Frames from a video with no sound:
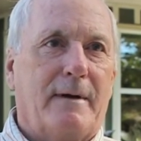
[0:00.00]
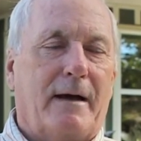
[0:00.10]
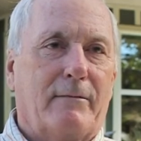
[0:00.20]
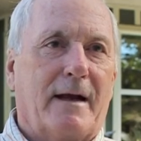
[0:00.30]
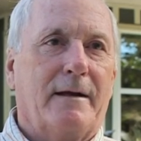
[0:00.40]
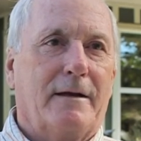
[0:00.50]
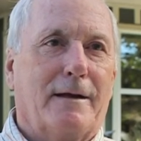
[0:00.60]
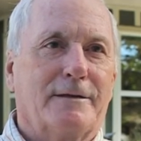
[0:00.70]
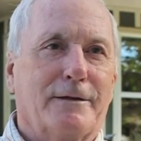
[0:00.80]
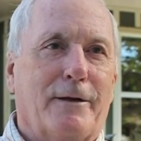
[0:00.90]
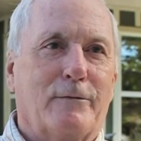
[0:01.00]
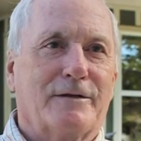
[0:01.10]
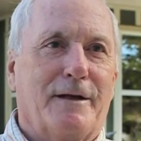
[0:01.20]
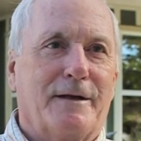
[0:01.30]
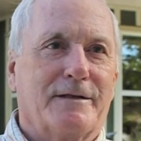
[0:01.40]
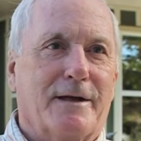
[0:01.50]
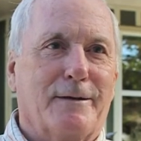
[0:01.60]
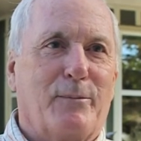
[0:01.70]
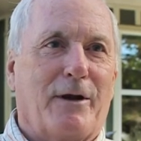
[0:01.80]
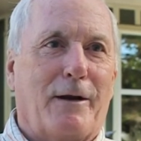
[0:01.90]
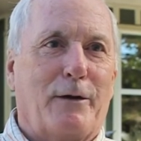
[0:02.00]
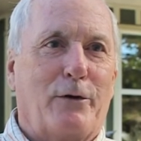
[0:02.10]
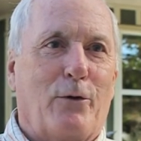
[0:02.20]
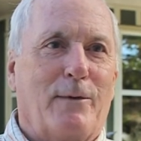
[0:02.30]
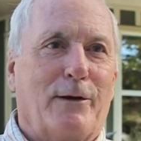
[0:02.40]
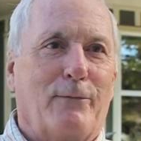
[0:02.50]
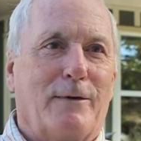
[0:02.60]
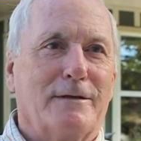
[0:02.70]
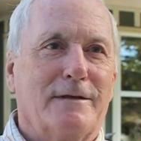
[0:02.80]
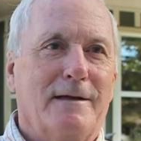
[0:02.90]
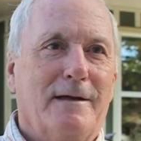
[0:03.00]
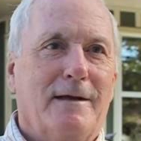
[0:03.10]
I recognized that I was getting sick, but I didn't know what it was.